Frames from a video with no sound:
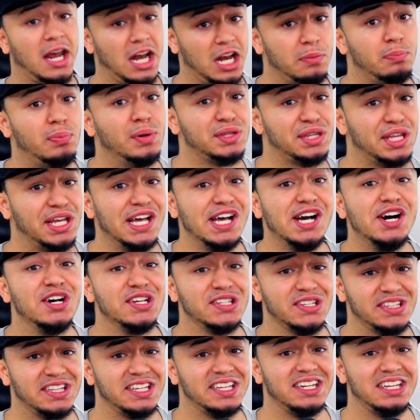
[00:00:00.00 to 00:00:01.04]
and he put the
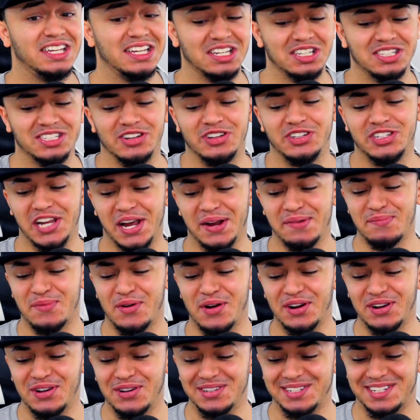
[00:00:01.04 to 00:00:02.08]
L's on that nigga. So check
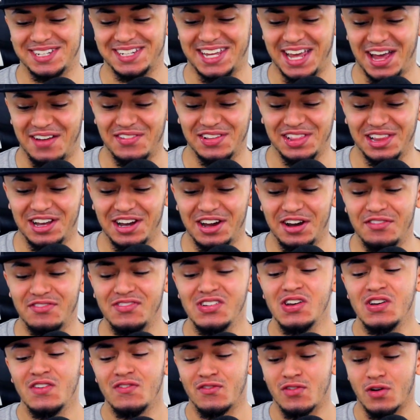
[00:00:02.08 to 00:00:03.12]
mark goes to Kevin Love
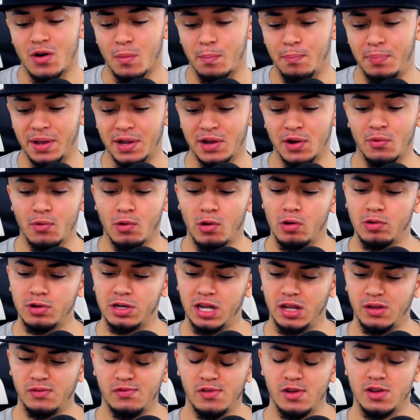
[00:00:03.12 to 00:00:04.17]
for a pick and roll
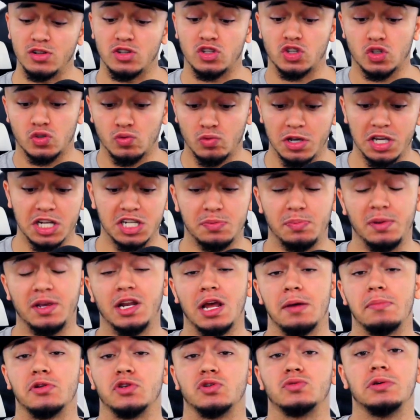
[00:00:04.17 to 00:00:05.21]
defense switch, being
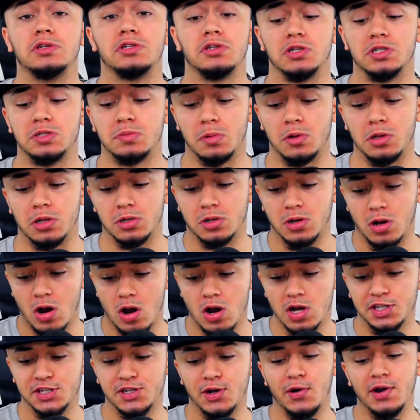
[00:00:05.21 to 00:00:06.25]
able to switch on smaller
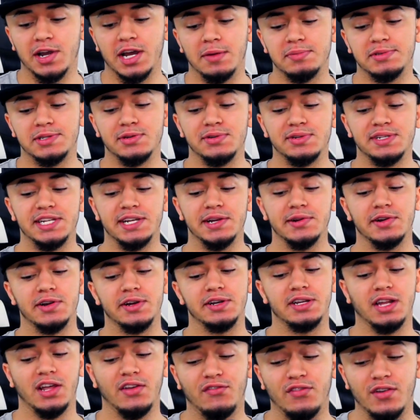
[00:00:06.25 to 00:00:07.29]
guards. Going up to interior
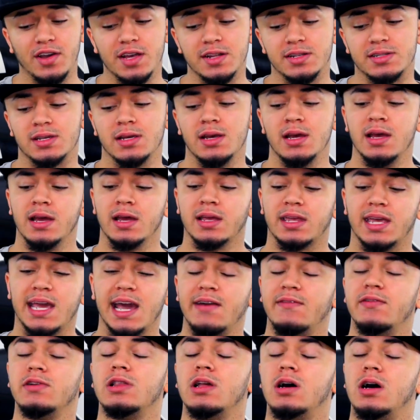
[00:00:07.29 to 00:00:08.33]
defense, Kevin